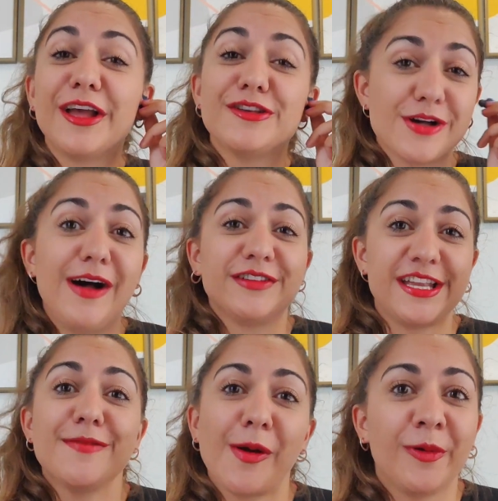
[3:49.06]
You'll have to
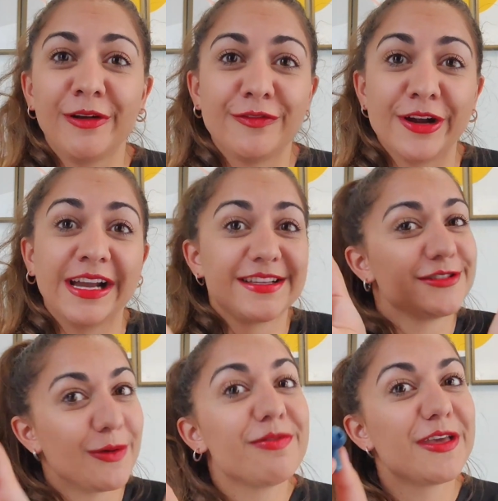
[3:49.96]
take my word for it because I
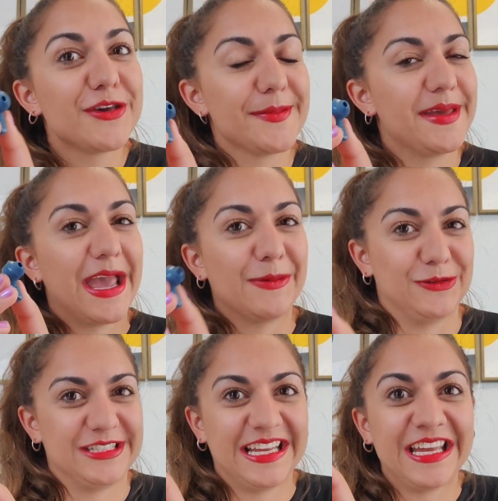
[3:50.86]
don't think you'll be able
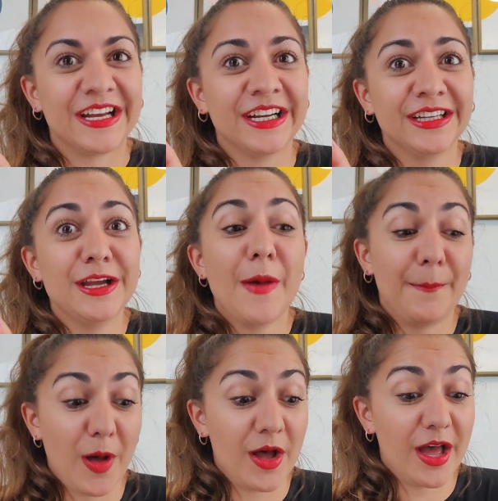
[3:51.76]
to hear.
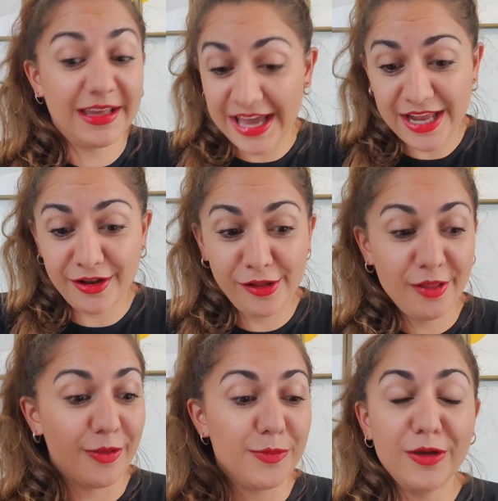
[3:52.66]
But again,
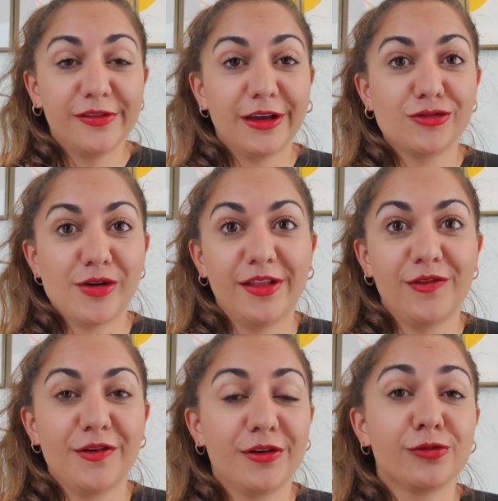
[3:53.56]
the music
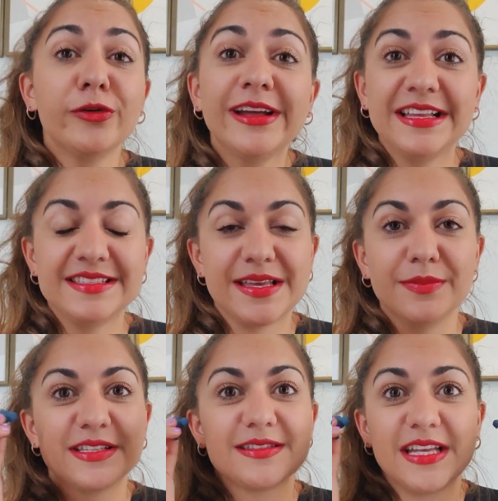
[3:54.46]
transfers really
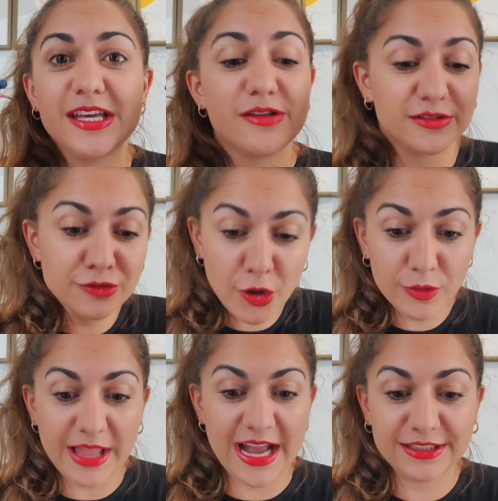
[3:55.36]
seamlessly, there's no
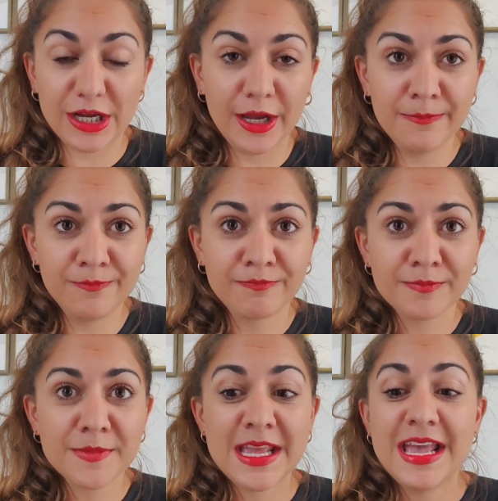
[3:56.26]
lag time.
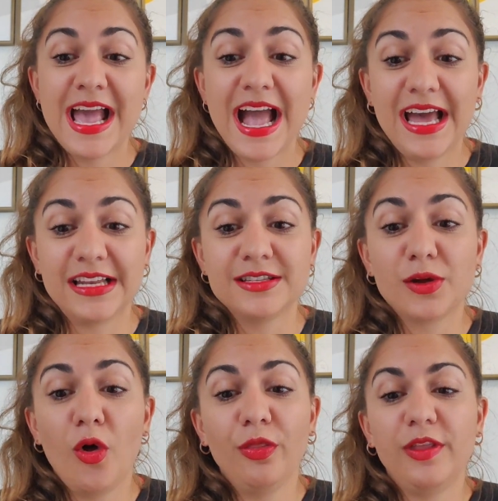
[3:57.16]
And
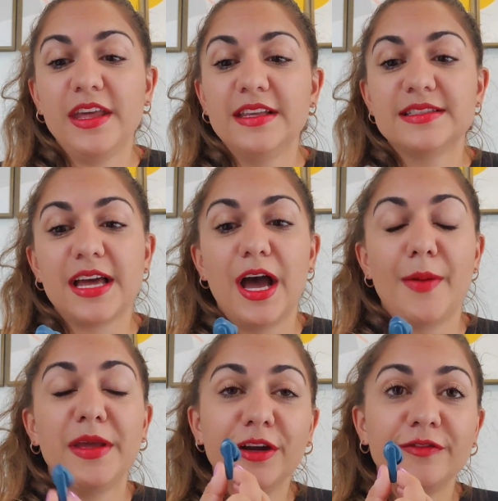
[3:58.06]
on these
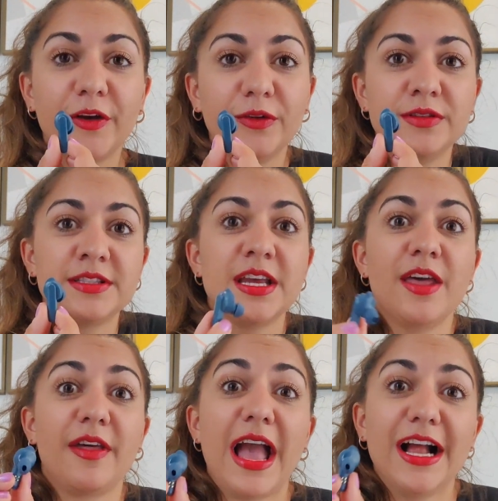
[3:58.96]
earphones,
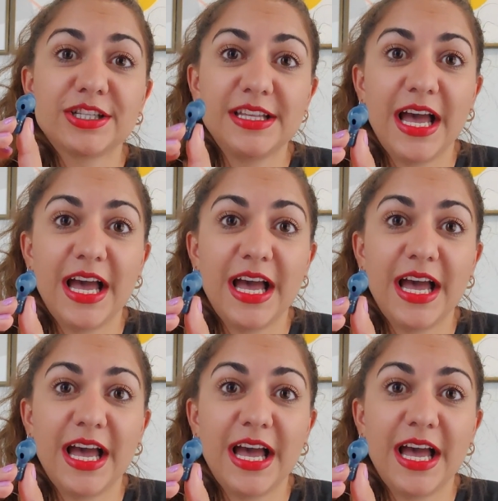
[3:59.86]
they actually